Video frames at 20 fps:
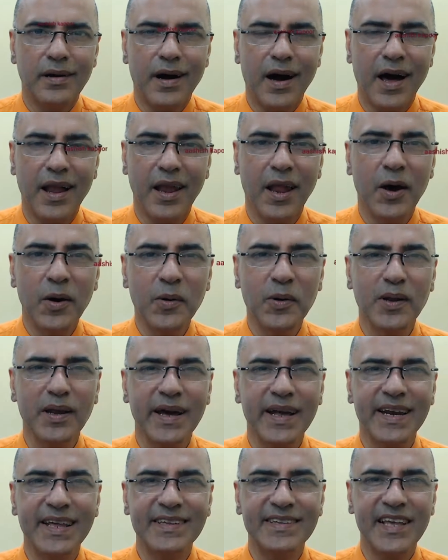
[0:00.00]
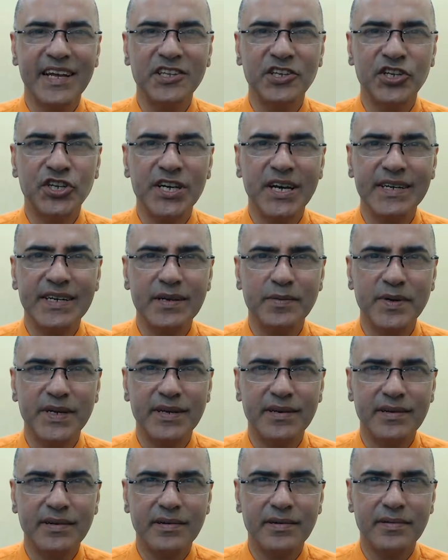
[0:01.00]
Hello ladies and
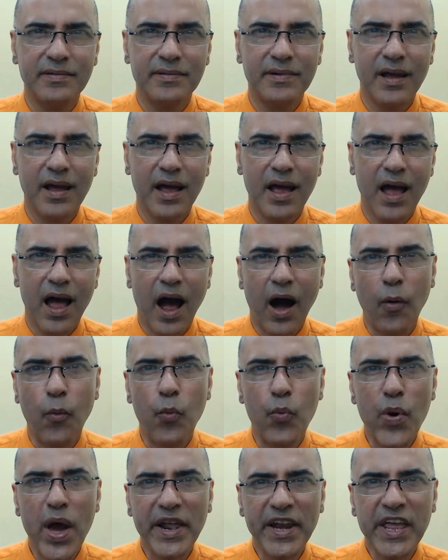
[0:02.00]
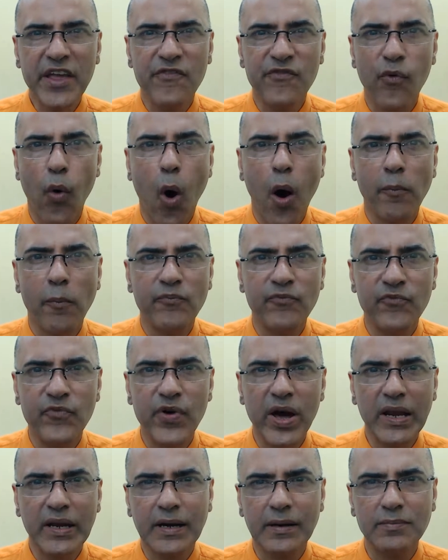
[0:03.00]
gentlemen, a very warm
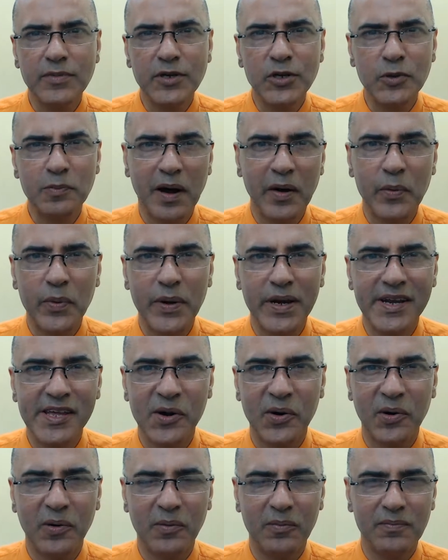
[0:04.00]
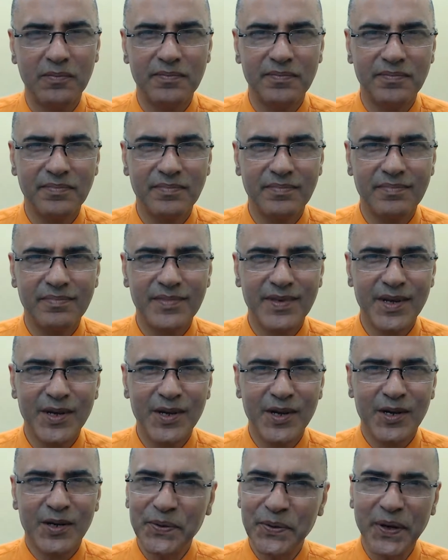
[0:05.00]
welcome to my video.
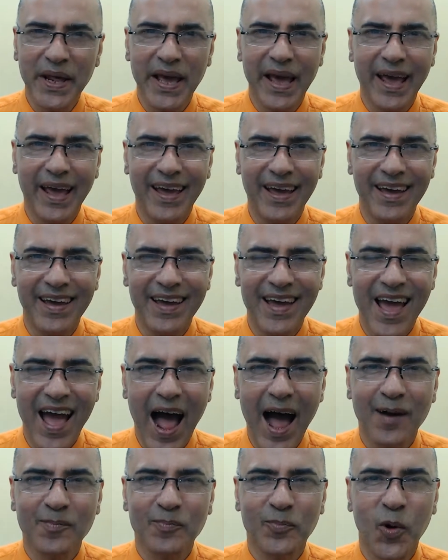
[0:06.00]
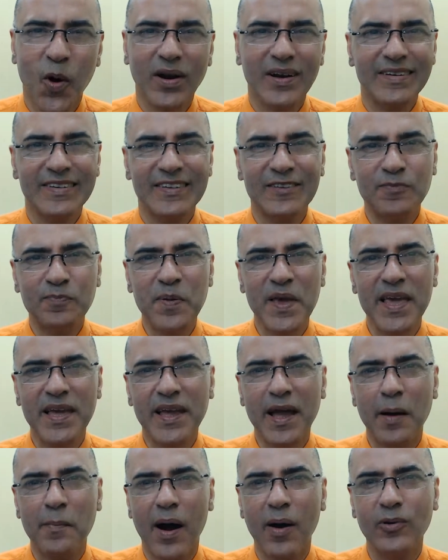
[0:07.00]
Today I'm gonna speak
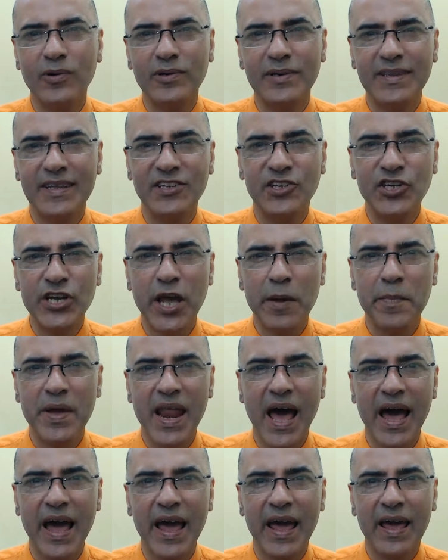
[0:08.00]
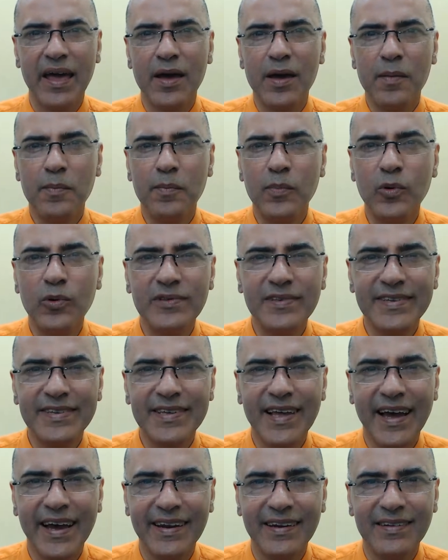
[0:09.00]
about the Gemini moon
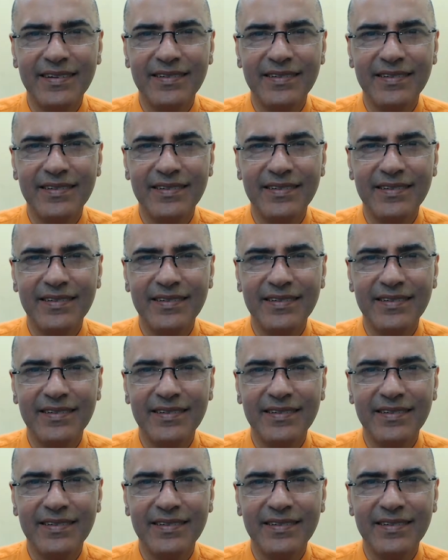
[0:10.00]
sign,